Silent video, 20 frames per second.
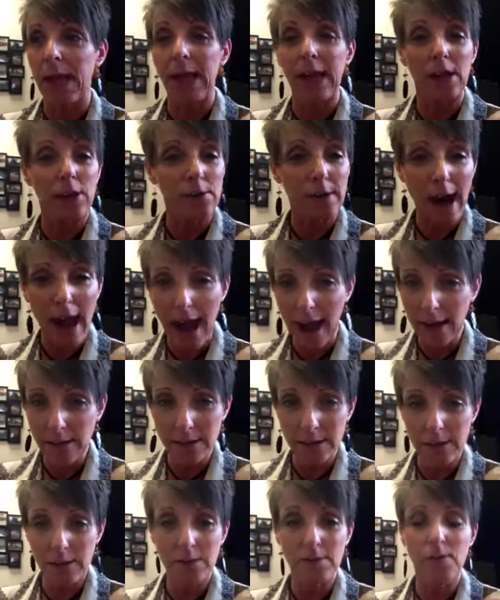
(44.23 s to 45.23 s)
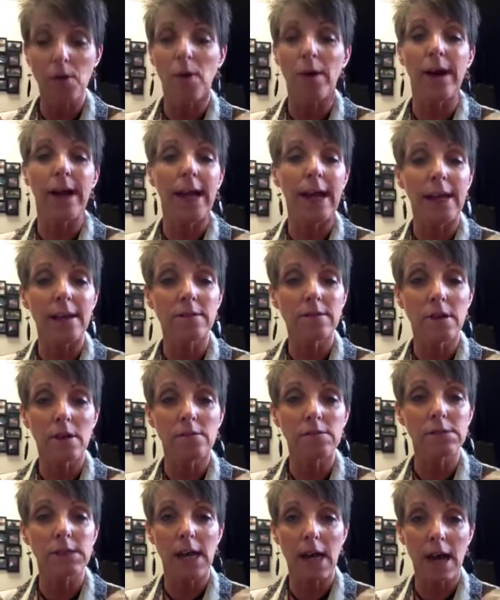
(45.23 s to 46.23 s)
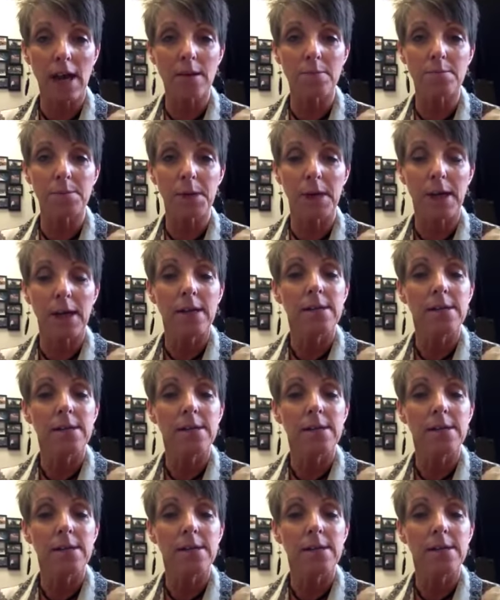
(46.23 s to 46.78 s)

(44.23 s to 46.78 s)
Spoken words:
interactive or a hands-on type